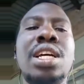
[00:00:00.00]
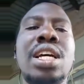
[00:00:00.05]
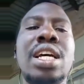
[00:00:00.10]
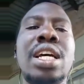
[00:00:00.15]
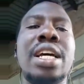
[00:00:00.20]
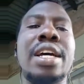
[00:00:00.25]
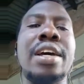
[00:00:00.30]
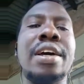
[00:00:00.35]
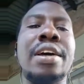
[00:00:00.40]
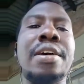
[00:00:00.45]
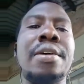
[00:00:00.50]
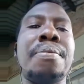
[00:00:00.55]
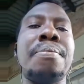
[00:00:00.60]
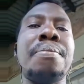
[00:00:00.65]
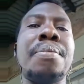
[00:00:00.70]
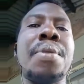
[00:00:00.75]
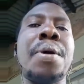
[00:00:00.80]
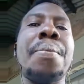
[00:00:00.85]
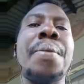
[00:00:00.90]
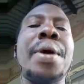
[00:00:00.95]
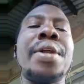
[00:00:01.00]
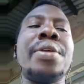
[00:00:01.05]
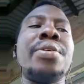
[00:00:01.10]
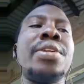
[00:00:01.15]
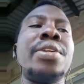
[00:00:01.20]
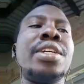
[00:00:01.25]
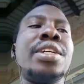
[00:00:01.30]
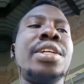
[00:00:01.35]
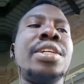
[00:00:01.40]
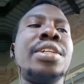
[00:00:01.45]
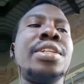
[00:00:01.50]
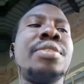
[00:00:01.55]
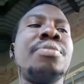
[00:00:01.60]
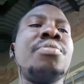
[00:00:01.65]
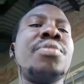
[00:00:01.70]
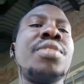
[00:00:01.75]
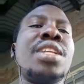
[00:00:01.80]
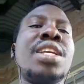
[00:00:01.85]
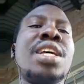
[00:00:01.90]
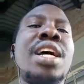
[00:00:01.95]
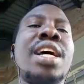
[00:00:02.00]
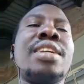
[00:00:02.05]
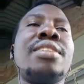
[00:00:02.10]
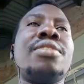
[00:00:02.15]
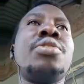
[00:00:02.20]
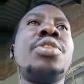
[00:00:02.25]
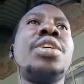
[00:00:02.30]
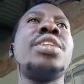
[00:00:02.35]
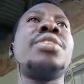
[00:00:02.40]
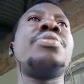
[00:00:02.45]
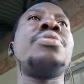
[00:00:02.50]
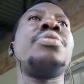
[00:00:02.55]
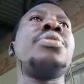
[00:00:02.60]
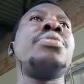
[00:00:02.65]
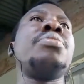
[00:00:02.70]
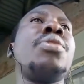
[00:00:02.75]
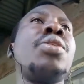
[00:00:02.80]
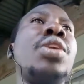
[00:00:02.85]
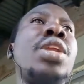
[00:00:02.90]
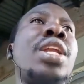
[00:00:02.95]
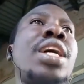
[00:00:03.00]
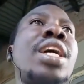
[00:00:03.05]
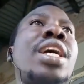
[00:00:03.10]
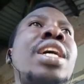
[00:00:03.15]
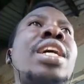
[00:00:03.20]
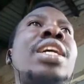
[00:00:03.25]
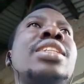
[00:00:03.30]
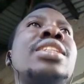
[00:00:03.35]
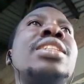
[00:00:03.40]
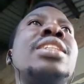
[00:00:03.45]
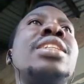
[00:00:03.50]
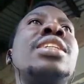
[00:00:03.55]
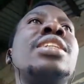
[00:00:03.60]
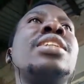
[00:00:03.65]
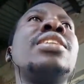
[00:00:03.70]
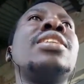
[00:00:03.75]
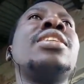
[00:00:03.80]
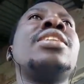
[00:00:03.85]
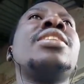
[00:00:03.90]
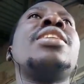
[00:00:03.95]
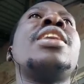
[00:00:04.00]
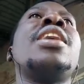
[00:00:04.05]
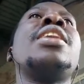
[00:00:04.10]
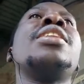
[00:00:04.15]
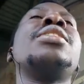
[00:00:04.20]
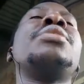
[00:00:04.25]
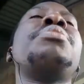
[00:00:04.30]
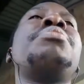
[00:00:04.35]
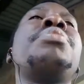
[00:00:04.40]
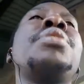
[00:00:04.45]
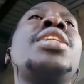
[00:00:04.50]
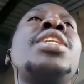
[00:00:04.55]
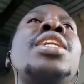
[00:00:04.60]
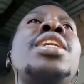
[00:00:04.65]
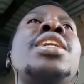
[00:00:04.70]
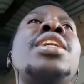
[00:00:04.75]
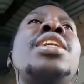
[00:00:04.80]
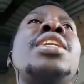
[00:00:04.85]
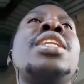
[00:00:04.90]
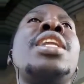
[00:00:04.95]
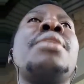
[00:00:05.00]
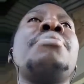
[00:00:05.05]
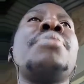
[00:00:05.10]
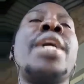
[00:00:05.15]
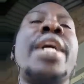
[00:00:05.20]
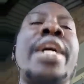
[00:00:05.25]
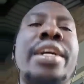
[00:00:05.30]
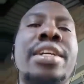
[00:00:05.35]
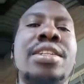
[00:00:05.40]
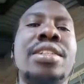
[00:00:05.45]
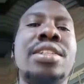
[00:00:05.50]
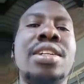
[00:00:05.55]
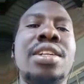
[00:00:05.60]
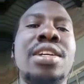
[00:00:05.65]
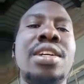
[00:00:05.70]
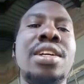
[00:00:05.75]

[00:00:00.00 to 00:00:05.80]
abandoning, and great footballers speaking their mind,